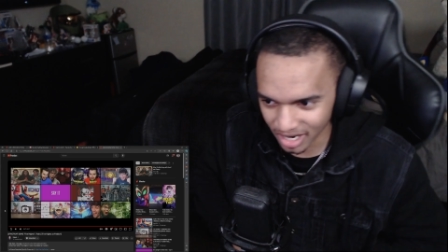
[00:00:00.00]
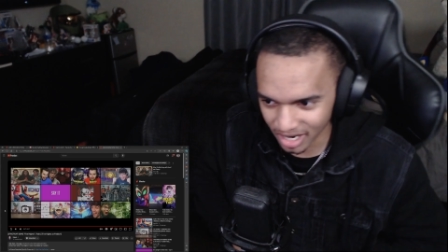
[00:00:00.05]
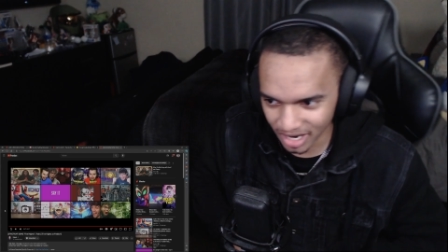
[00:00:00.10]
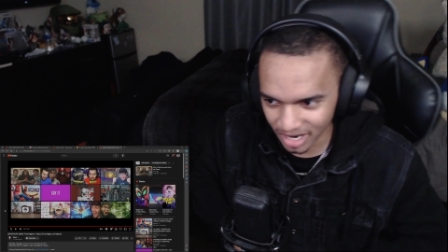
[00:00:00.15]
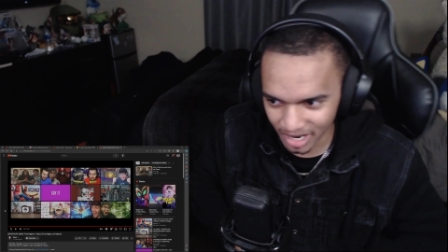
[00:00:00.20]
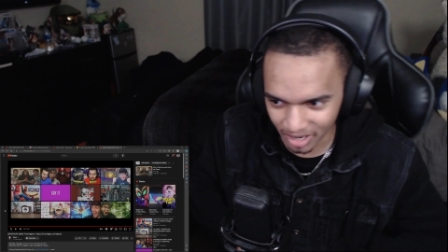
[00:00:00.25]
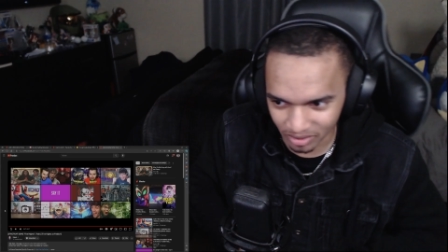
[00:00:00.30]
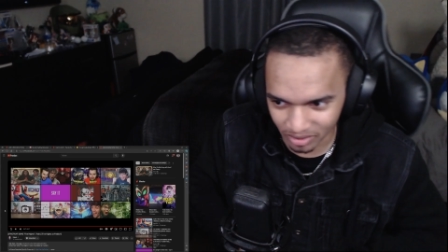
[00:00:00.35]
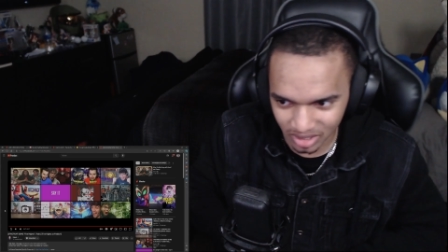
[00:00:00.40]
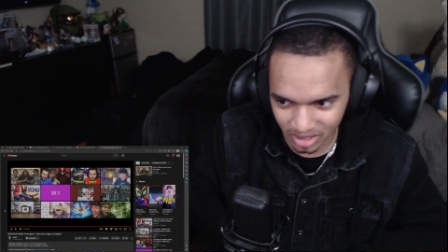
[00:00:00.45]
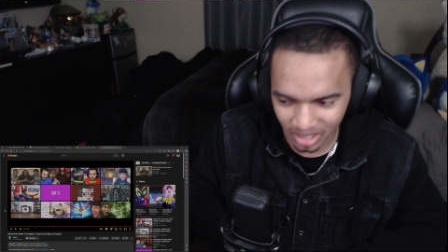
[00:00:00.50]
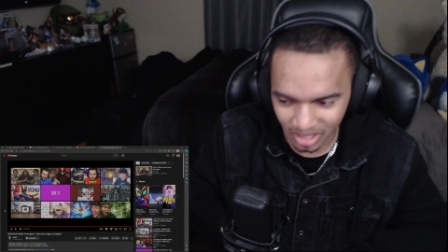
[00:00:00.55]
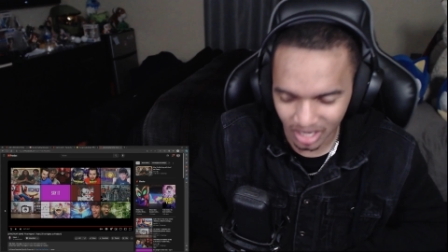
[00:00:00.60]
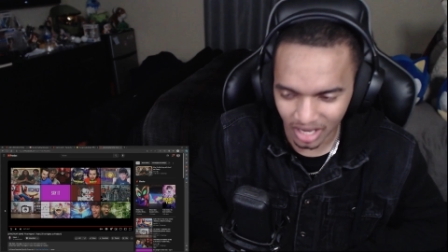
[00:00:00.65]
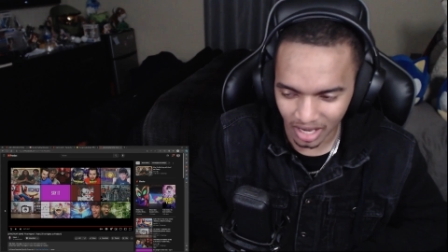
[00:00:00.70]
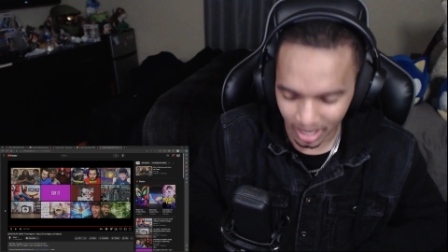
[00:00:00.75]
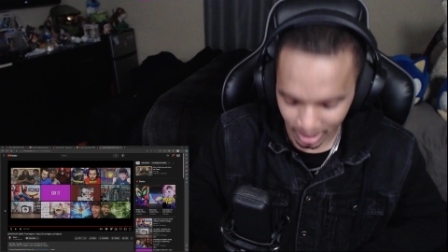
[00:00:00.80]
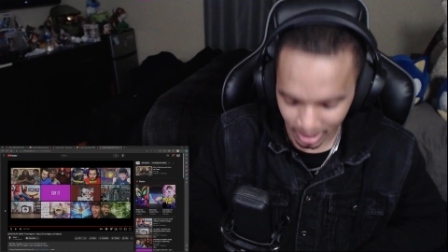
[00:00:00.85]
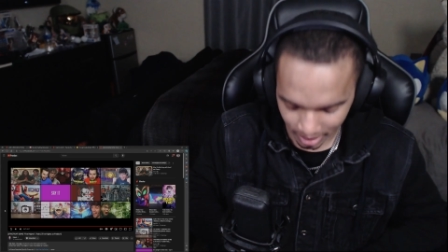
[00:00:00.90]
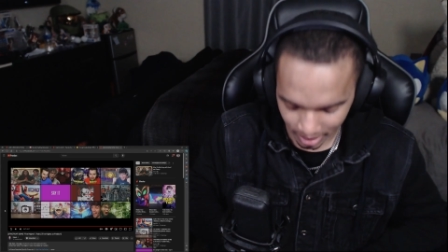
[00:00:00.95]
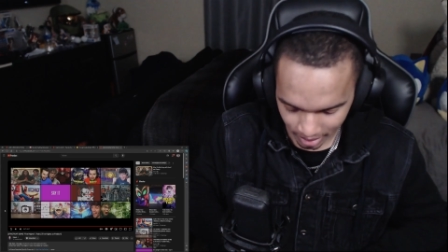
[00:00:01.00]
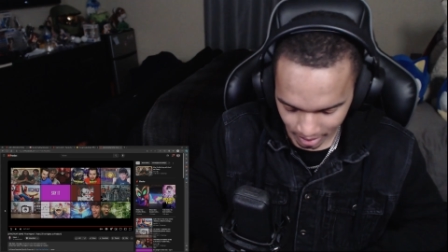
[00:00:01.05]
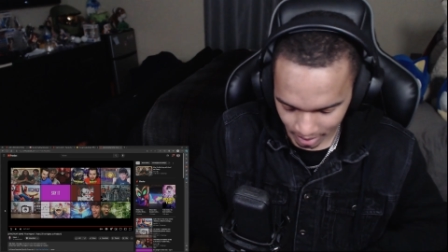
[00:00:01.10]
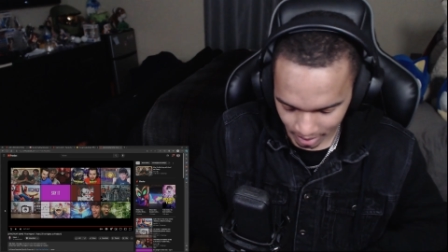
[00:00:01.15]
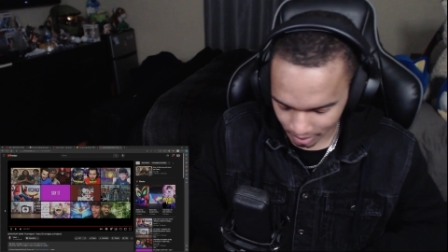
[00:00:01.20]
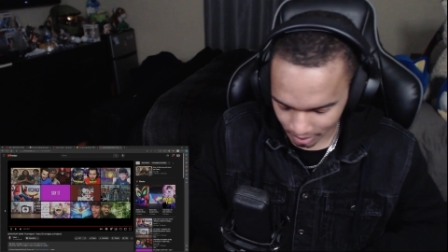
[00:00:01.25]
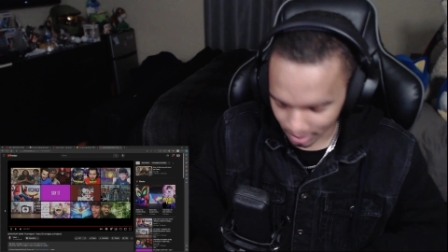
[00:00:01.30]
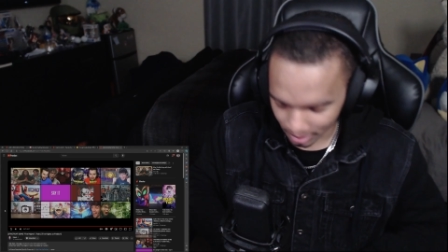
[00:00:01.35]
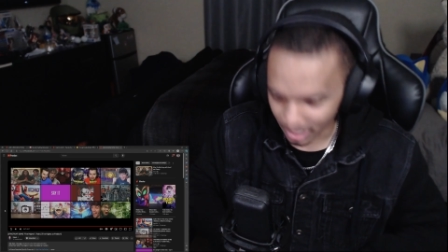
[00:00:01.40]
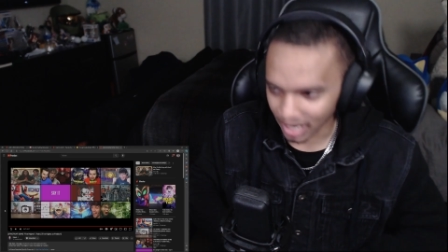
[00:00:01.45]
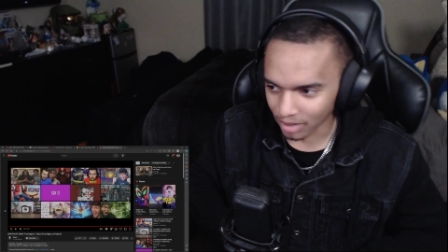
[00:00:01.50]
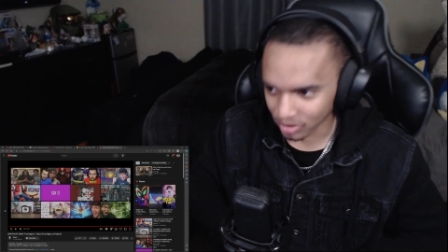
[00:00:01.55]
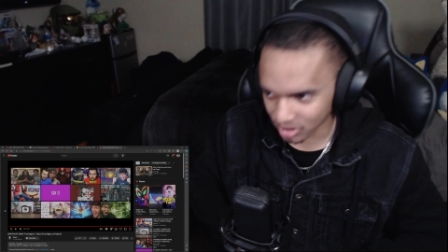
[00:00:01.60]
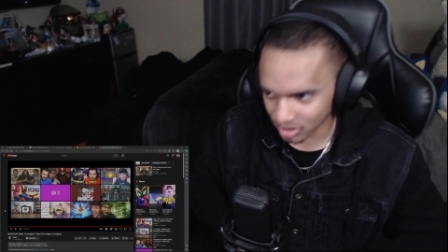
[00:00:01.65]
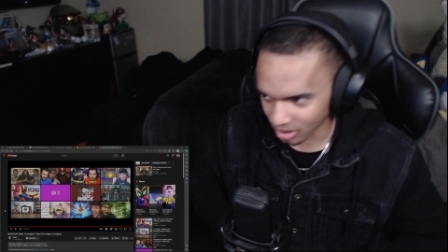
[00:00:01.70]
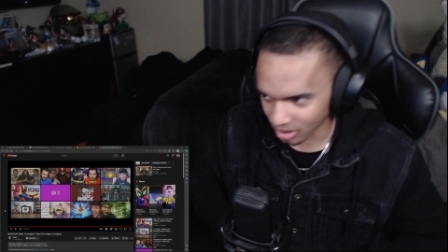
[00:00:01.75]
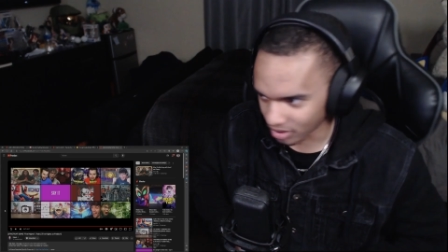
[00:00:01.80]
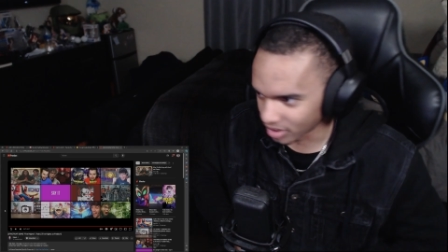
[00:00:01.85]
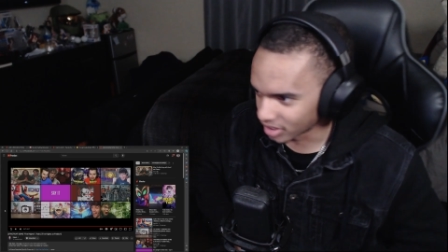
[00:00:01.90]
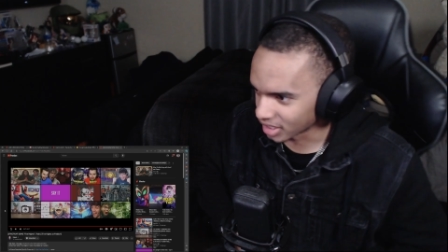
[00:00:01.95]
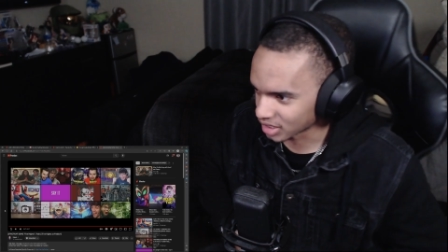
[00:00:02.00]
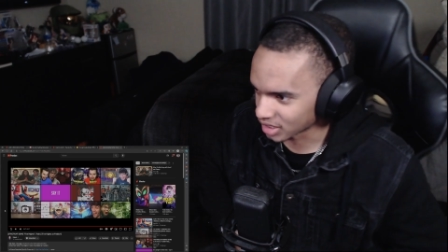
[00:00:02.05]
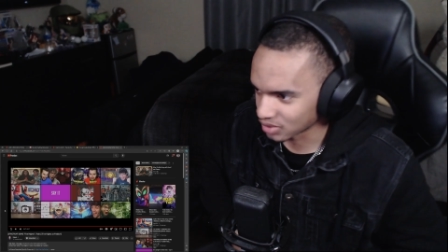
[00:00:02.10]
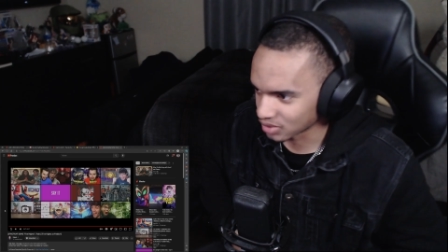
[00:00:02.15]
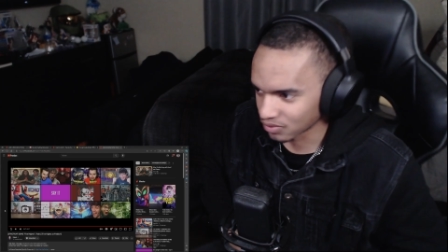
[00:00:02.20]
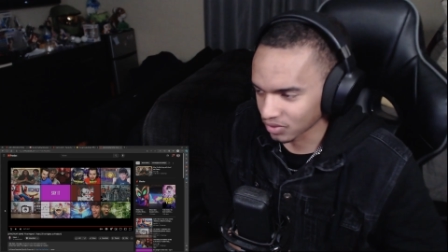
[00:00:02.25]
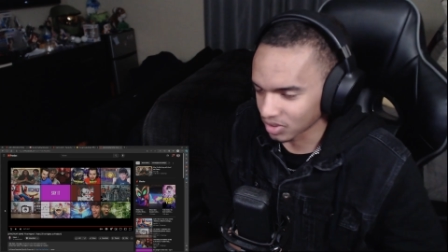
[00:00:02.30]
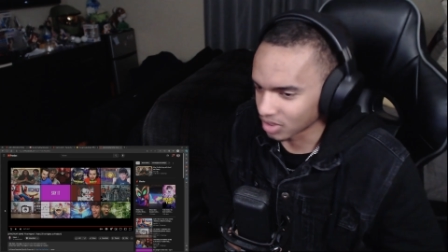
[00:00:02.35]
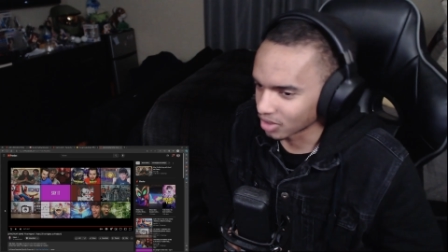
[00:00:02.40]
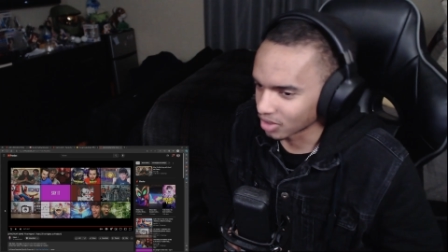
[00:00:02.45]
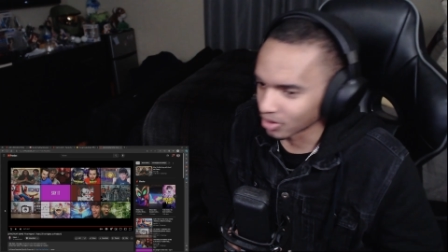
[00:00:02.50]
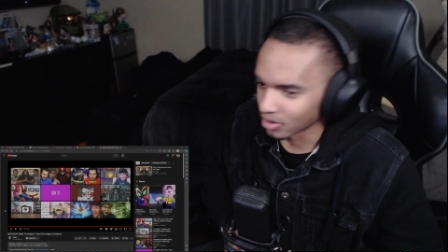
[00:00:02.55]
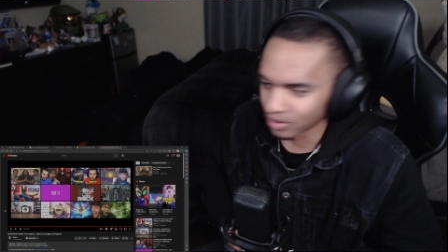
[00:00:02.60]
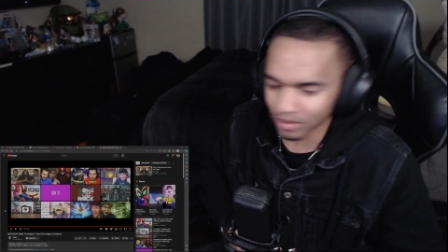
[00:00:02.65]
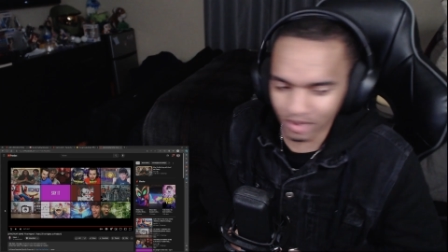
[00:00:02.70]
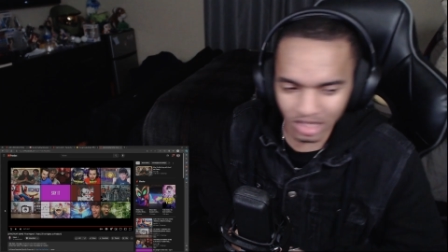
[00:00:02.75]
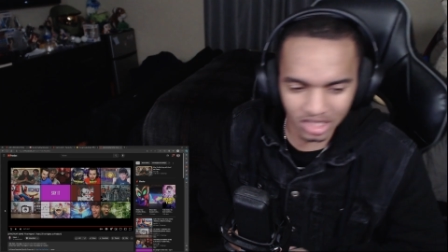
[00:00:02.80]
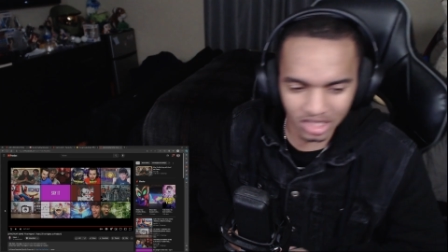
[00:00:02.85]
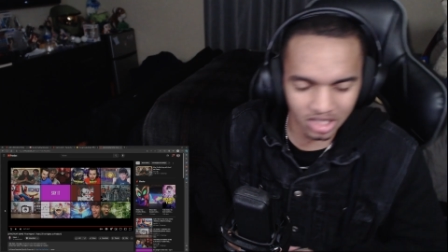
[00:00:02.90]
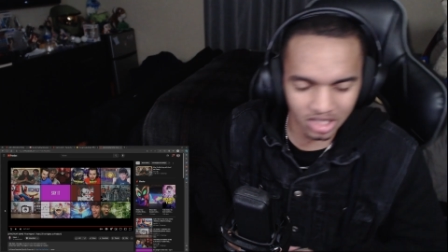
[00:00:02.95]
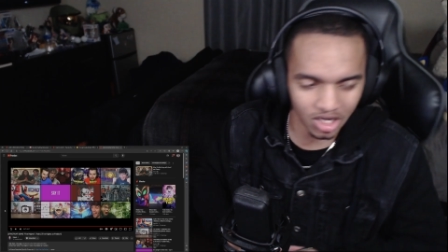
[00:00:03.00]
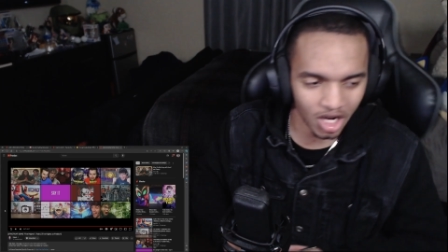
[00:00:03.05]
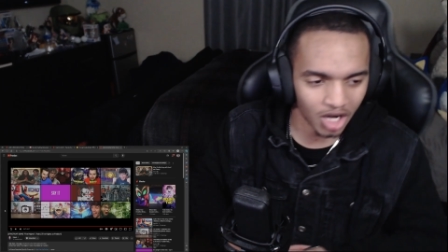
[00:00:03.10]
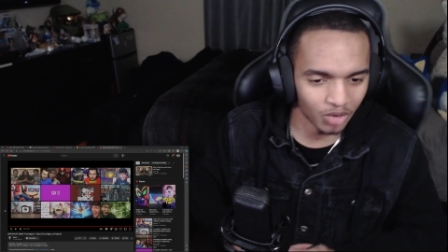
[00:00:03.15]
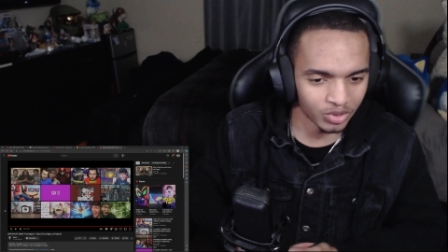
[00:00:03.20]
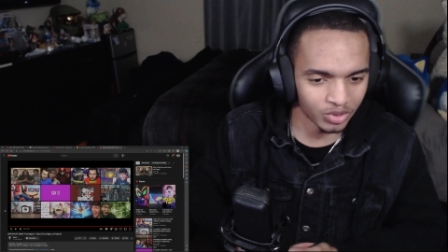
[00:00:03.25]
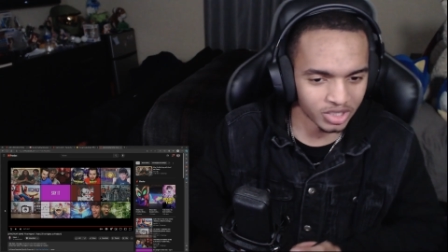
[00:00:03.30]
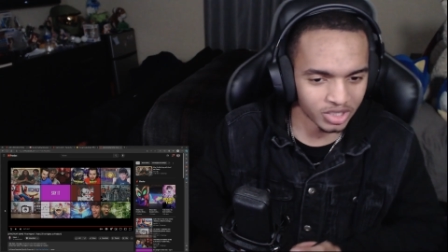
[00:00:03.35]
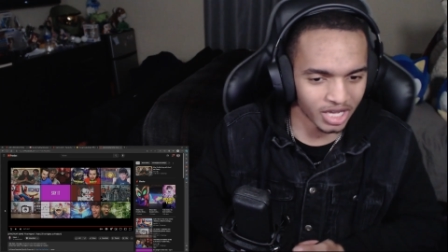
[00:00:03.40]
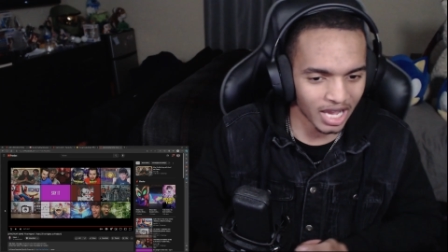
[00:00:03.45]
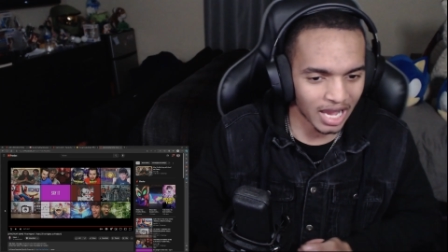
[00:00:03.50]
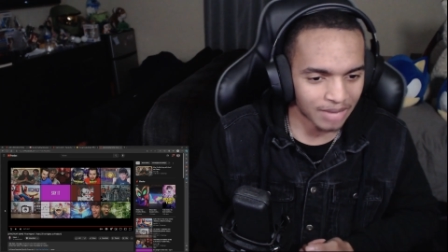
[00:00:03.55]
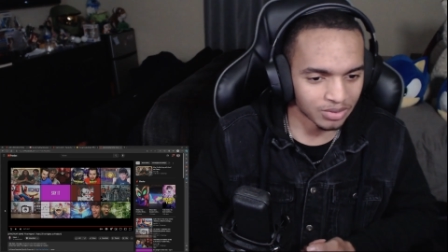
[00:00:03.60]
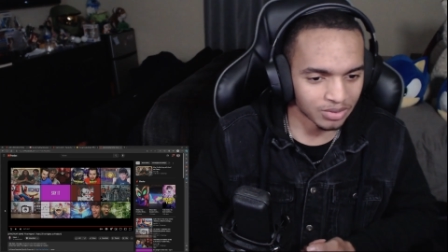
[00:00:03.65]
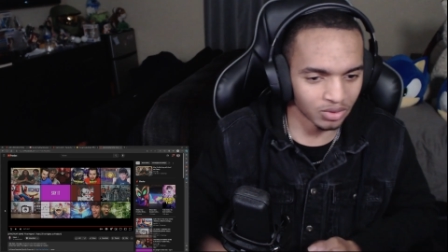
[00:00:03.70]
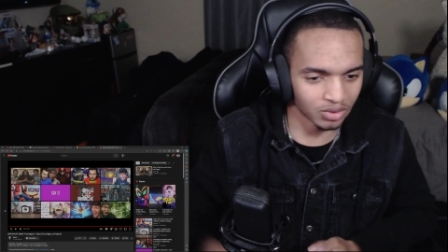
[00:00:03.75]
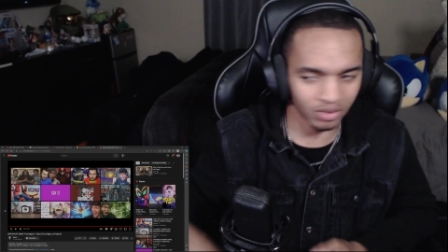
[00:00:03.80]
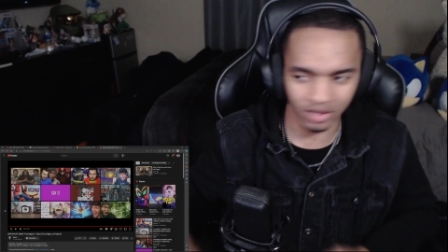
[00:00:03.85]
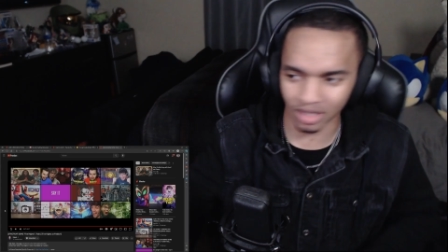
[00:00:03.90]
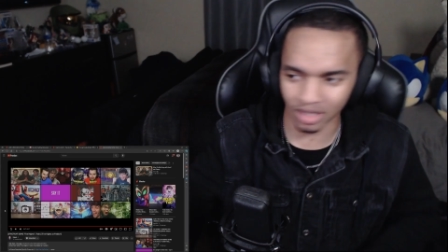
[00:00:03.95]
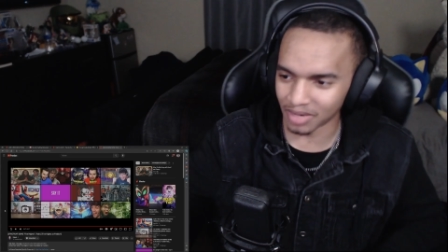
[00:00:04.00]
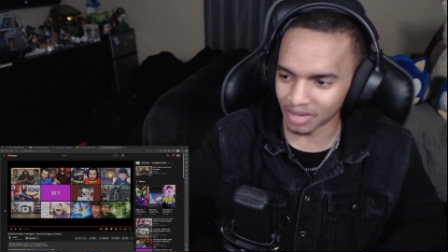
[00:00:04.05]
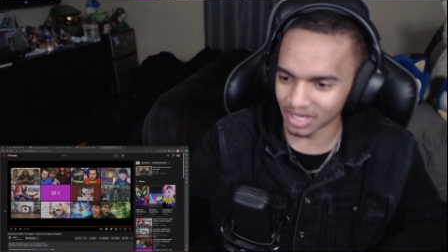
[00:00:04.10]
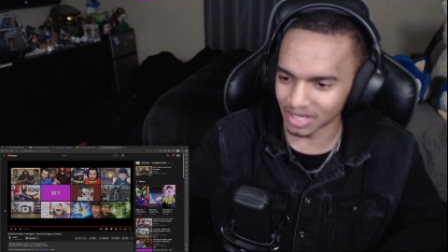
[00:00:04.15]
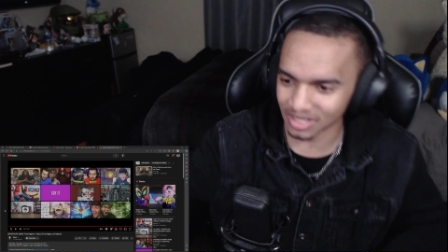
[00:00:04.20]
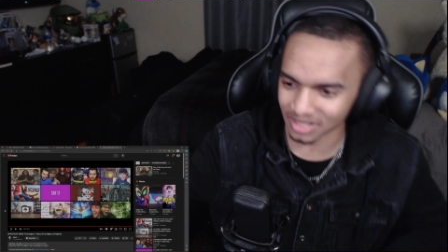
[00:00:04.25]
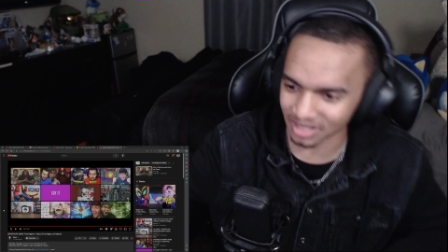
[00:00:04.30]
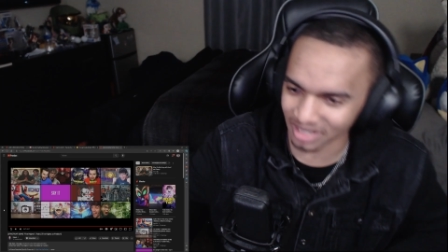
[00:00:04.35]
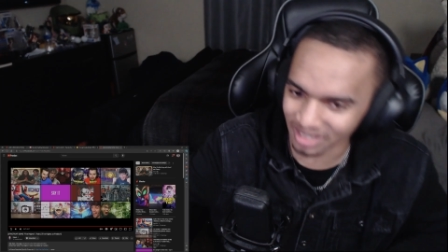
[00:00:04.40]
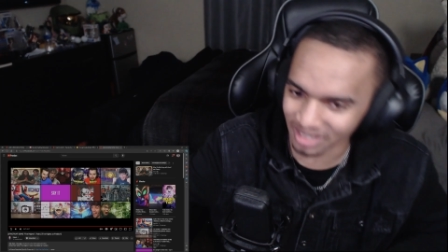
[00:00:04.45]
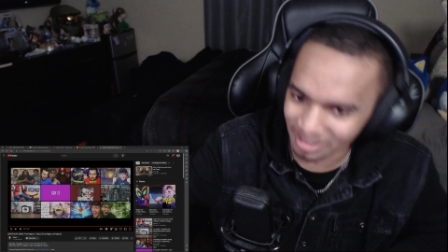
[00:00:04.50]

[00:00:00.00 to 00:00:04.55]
out. I'll see you on the next video. This song was absolutely amazing.